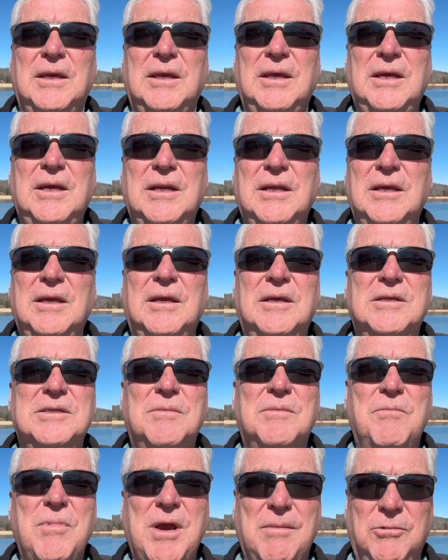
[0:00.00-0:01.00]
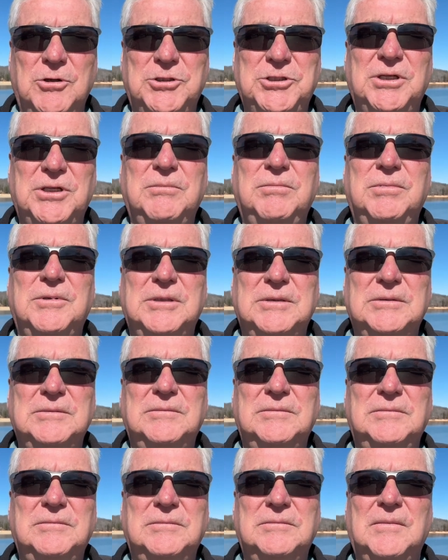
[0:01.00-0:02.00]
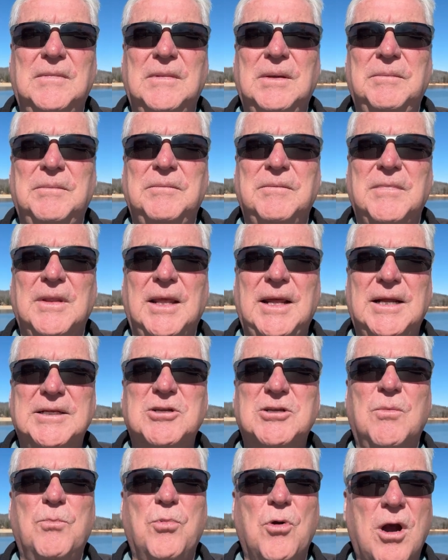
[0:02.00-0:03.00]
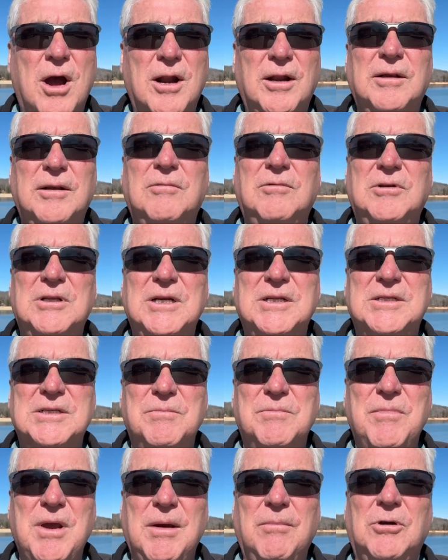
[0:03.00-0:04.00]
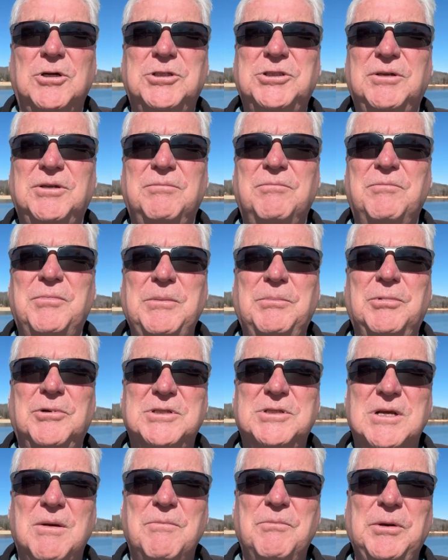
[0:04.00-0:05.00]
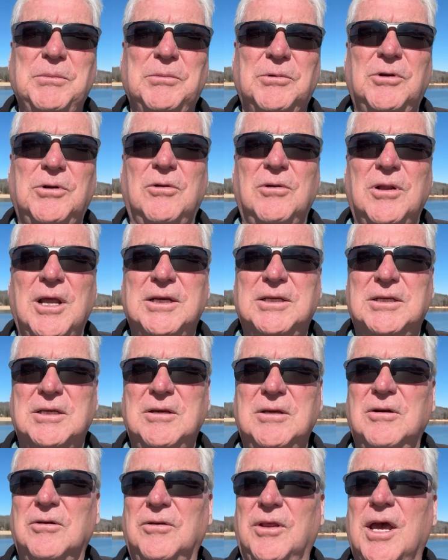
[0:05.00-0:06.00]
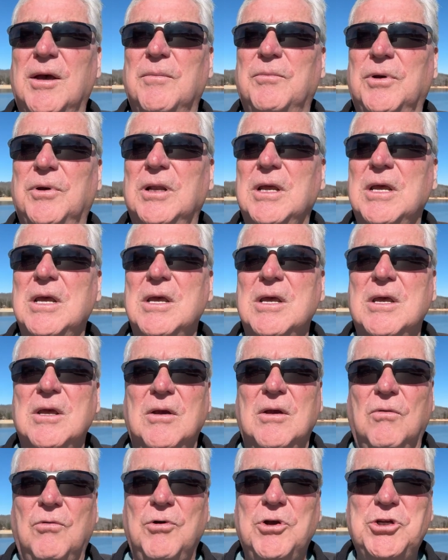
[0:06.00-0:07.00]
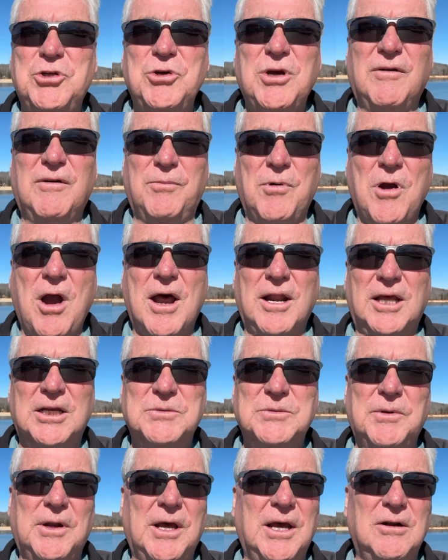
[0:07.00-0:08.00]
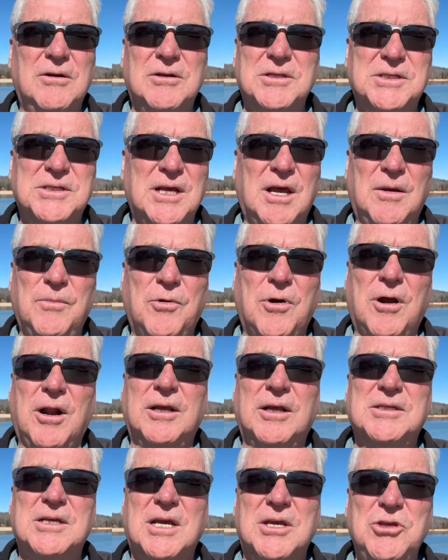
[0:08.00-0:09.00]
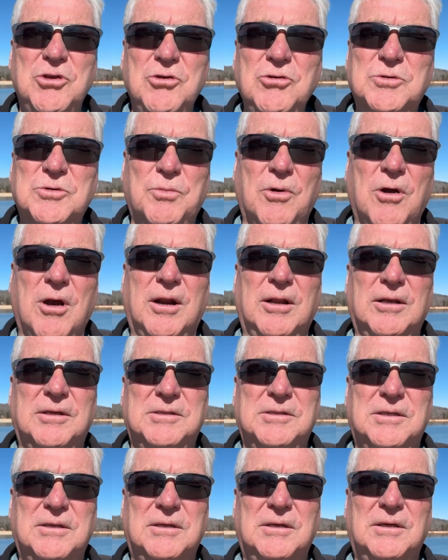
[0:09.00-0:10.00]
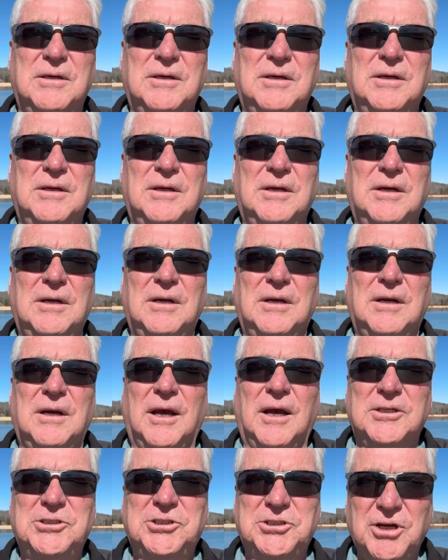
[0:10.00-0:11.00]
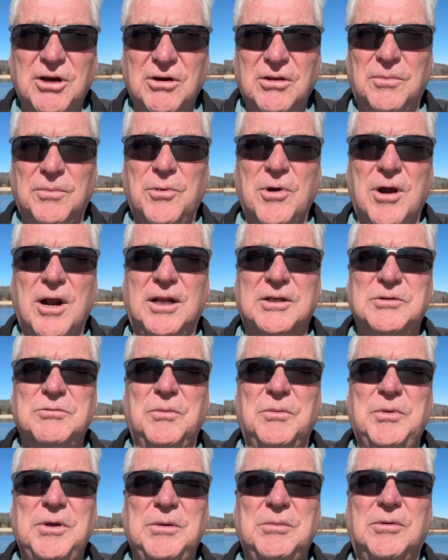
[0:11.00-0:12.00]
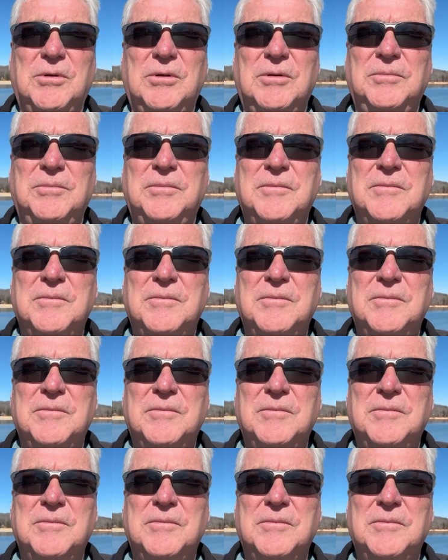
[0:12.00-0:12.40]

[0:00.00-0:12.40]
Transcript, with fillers: It is a membership. That's our product. It's a membership. And people, some people don't like to hear that, but we do have products, but I don't sell products. I use products. I share the products with people.